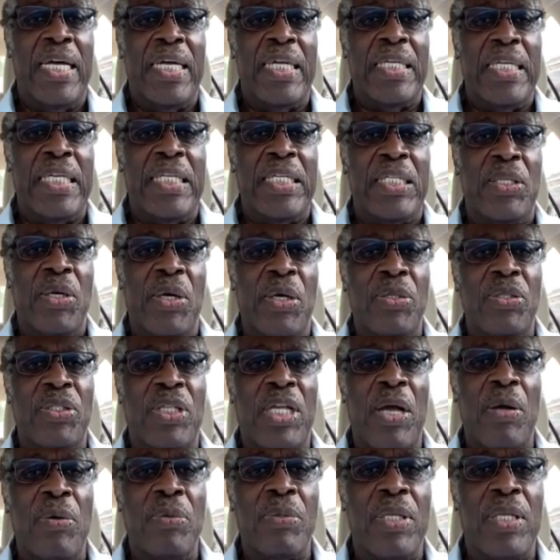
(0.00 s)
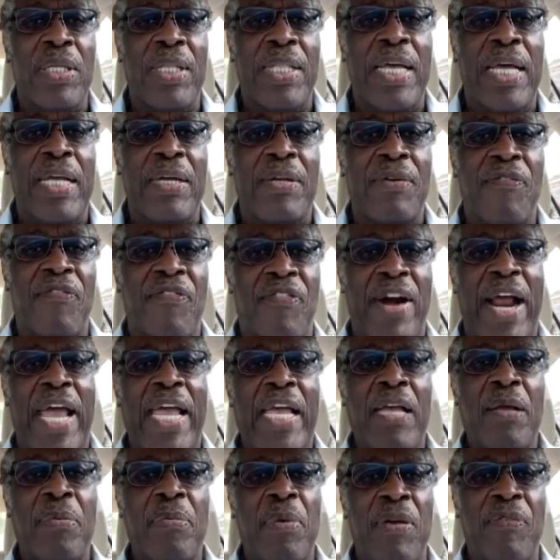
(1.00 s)
It turns out that
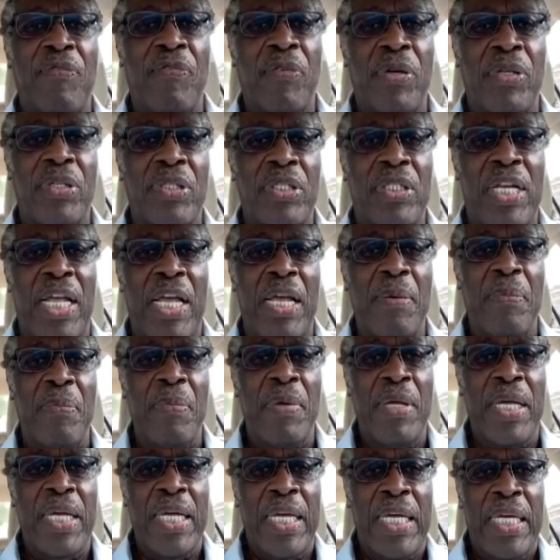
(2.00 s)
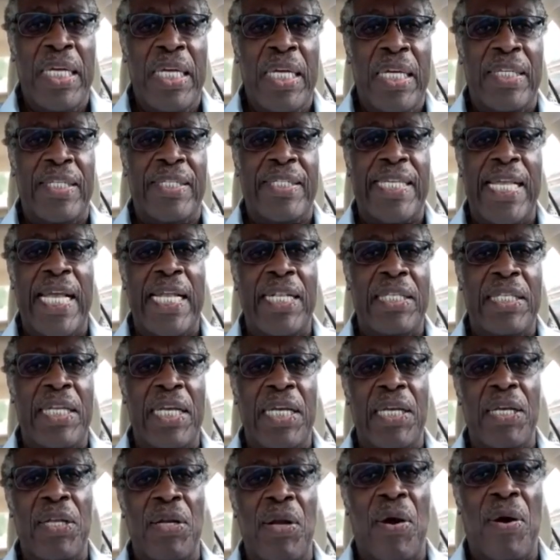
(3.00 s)
Frank, my first name, is
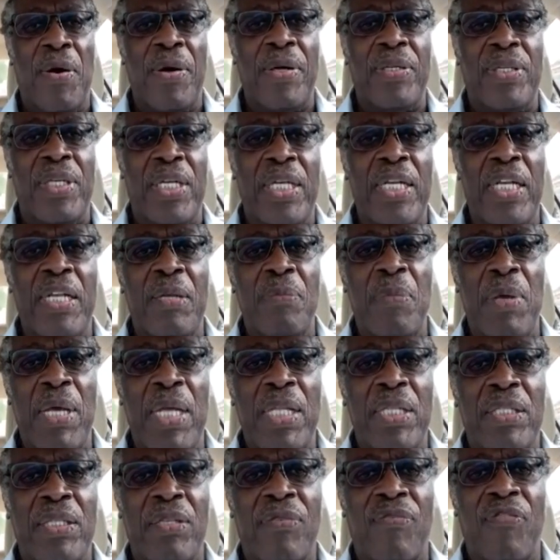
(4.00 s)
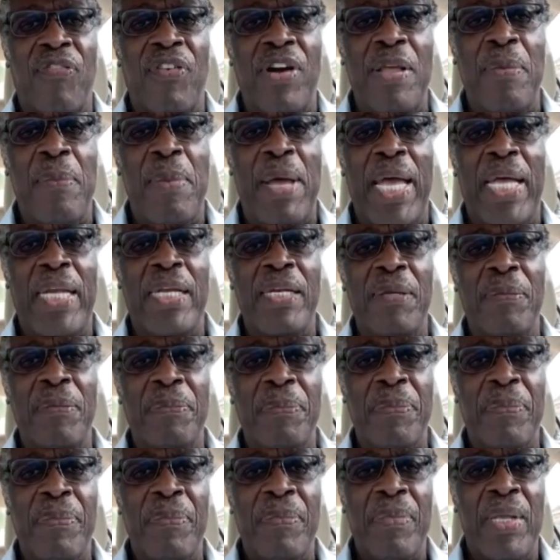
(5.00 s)
Celtic in origin and means free man.
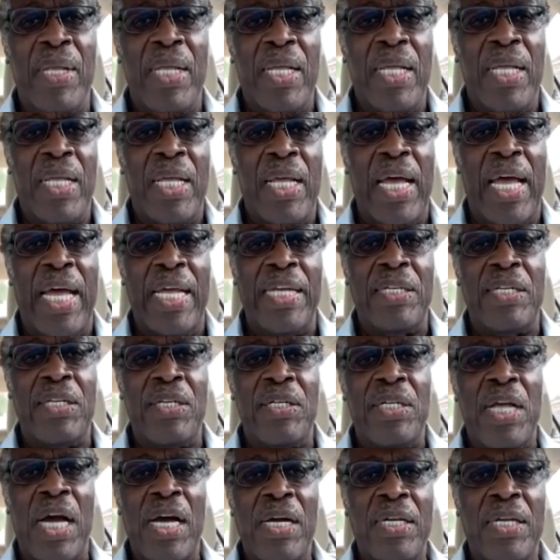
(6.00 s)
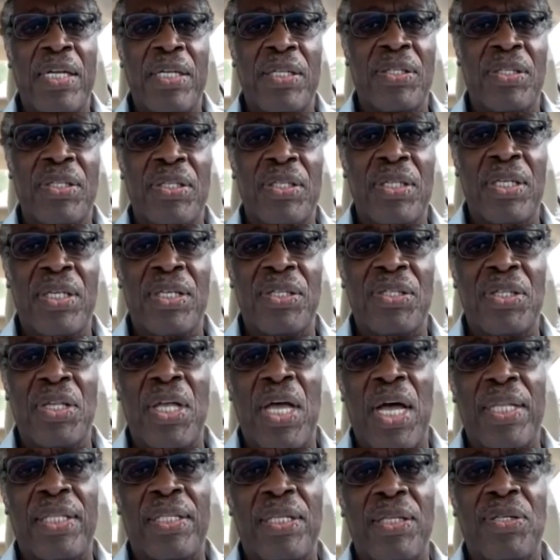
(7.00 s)
And Douglas is
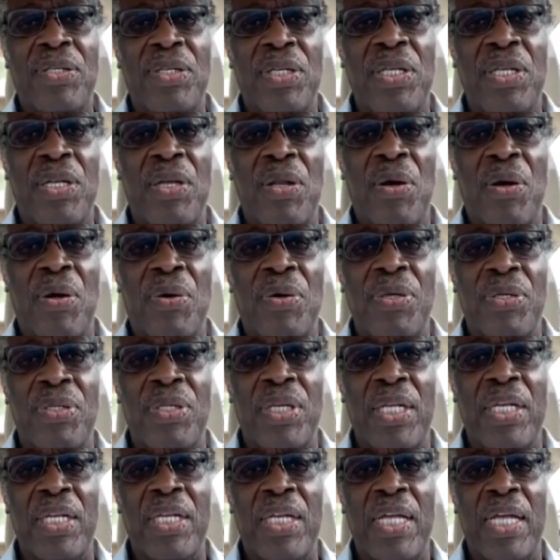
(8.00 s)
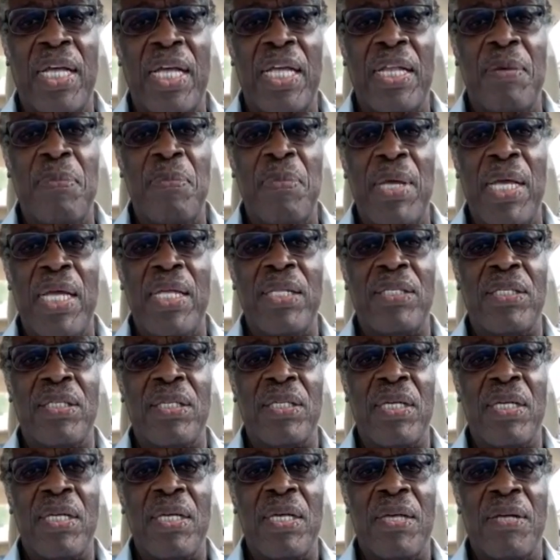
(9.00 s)
Scottish in origin and
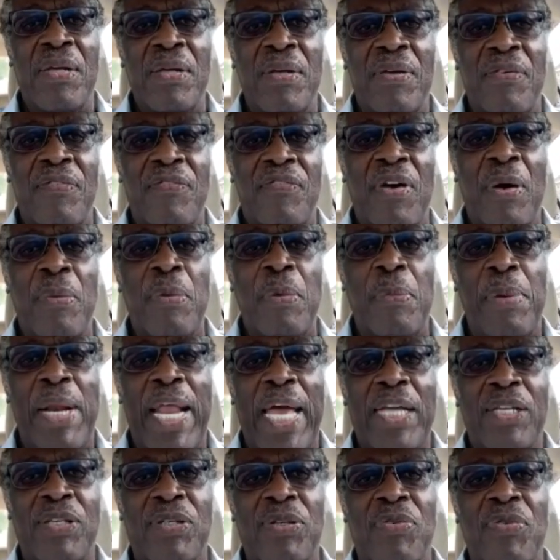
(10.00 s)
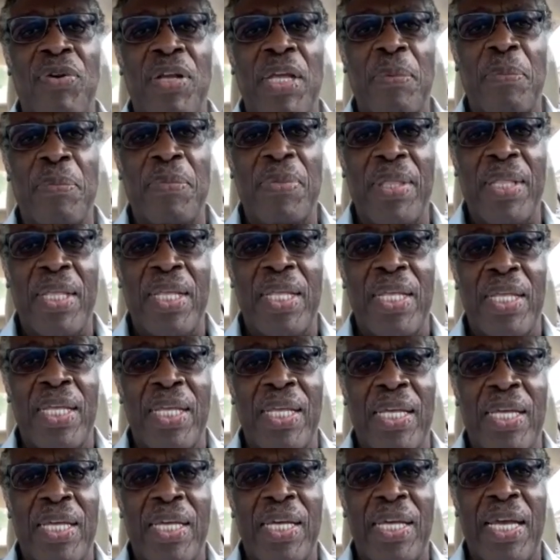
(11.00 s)
means from a black stream.
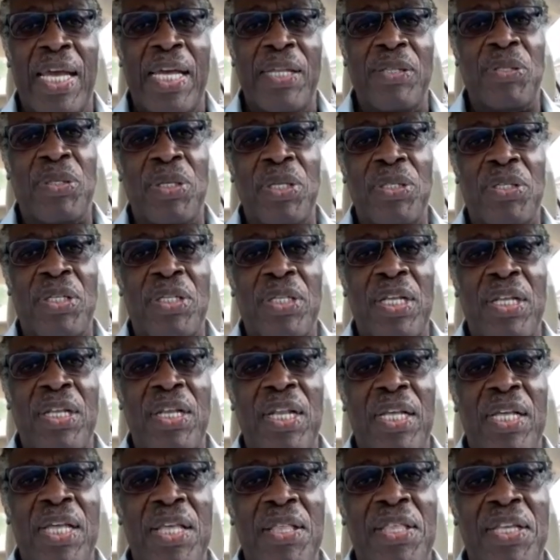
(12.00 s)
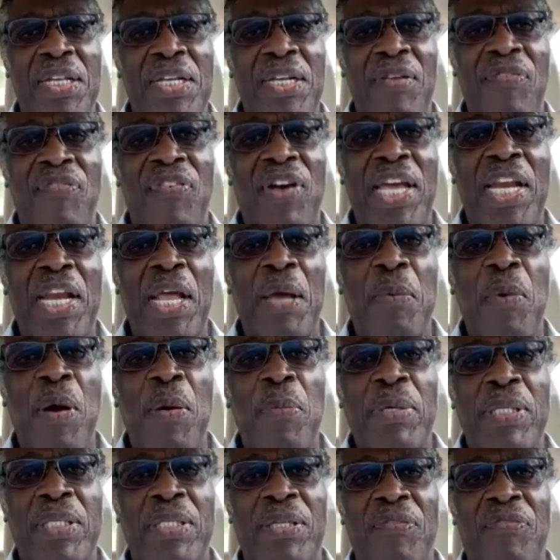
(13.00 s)
Hence, it's the defining
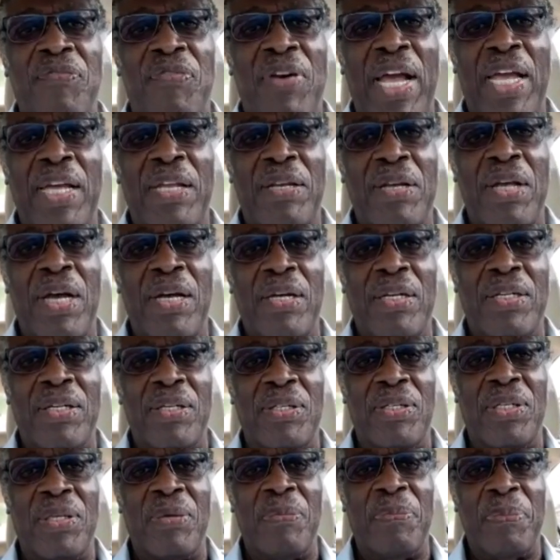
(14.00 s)
moments of Frank Douglas.